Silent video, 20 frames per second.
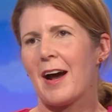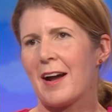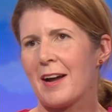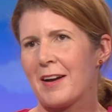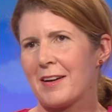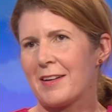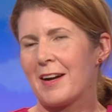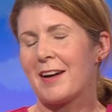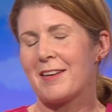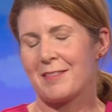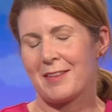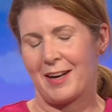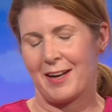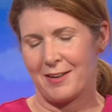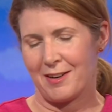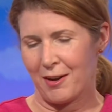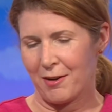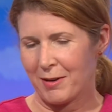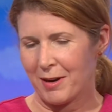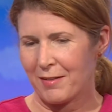I
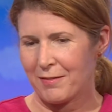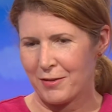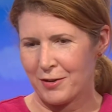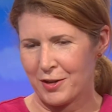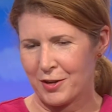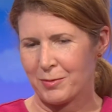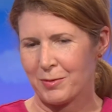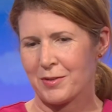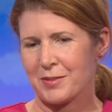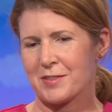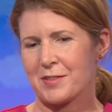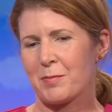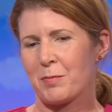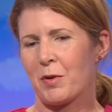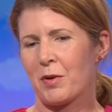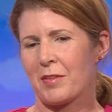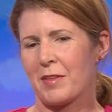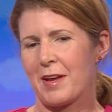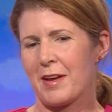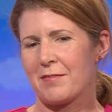know, and I've heard
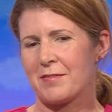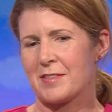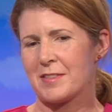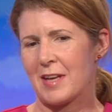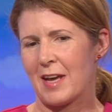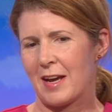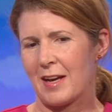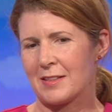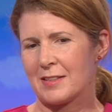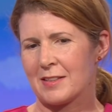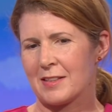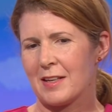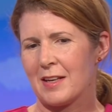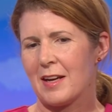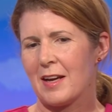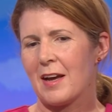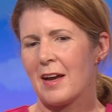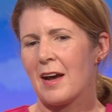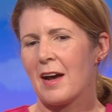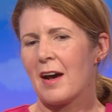what they have said.
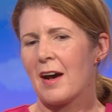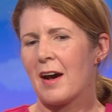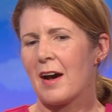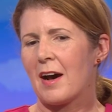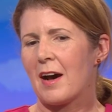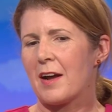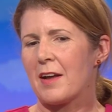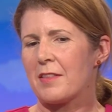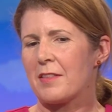I